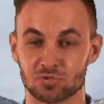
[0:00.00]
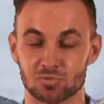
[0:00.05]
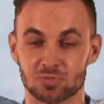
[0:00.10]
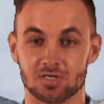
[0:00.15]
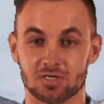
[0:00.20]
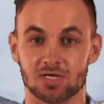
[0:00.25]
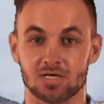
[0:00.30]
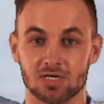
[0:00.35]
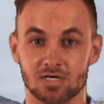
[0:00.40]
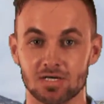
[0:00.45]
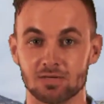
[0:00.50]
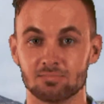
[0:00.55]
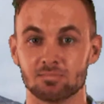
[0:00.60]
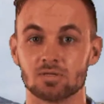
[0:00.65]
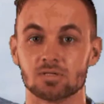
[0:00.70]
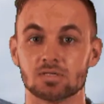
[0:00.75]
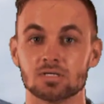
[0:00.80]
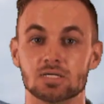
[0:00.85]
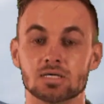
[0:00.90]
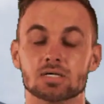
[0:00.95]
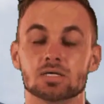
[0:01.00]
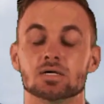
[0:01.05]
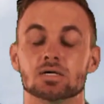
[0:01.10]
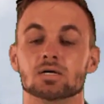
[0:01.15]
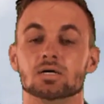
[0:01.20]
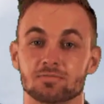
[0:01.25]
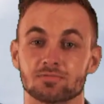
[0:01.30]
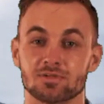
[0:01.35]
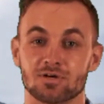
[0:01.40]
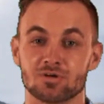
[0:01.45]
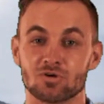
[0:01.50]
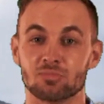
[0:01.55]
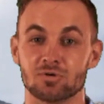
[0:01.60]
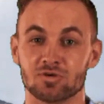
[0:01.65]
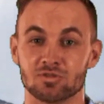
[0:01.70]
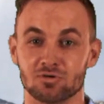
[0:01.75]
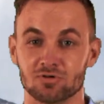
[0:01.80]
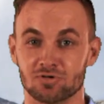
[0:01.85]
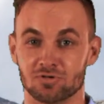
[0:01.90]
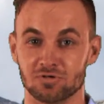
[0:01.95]
Conservation of communities
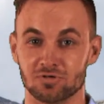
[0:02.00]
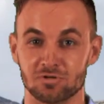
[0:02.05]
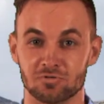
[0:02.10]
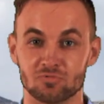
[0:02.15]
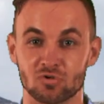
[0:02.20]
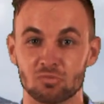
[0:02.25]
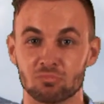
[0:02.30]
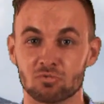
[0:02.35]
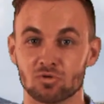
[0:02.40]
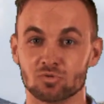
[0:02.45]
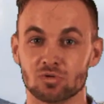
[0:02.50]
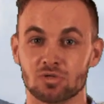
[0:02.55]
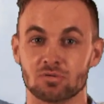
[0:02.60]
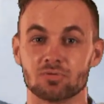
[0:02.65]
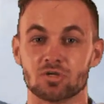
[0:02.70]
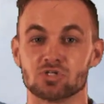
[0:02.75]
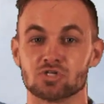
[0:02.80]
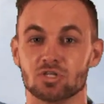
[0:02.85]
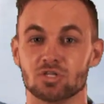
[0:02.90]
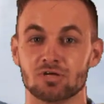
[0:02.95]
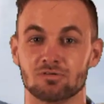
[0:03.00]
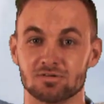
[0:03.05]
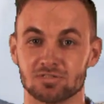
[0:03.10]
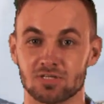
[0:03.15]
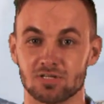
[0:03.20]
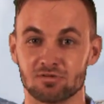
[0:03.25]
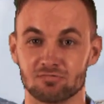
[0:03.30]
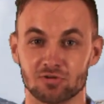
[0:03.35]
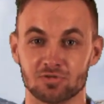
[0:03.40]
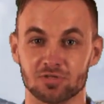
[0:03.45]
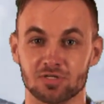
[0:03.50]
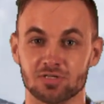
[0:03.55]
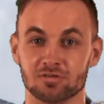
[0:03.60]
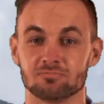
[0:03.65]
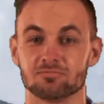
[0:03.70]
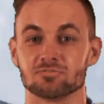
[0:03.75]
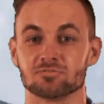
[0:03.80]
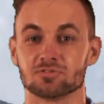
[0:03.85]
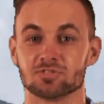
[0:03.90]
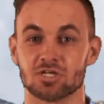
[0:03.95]
involves protecting and
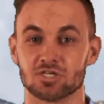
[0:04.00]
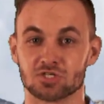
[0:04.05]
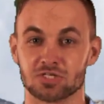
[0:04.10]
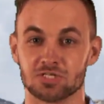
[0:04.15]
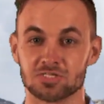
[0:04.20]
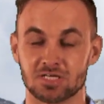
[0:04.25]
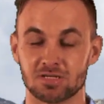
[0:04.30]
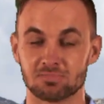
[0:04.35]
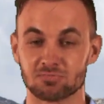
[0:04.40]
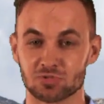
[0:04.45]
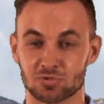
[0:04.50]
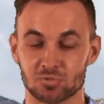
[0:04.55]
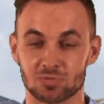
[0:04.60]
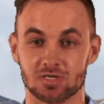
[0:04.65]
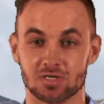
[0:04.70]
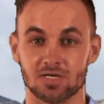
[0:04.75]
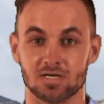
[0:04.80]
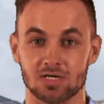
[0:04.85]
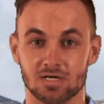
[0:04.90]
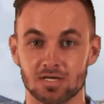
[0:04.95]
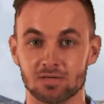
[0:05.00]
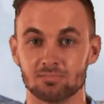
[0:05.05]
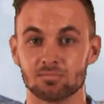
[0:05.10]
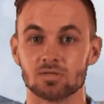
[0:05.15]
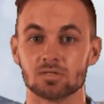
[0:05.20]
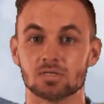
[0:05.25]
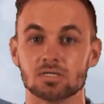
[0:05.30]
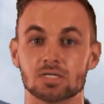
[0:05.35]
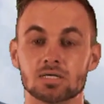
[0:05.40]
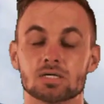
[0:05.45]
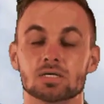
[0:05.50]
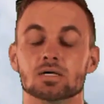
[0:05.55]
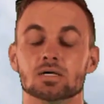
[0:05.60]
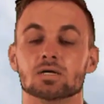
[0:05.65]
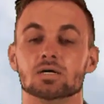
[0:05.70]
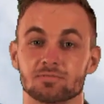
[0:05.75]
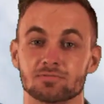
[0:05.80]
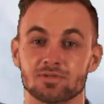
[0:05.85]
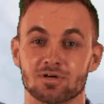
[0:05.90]
restoring biodiversity of ecosystems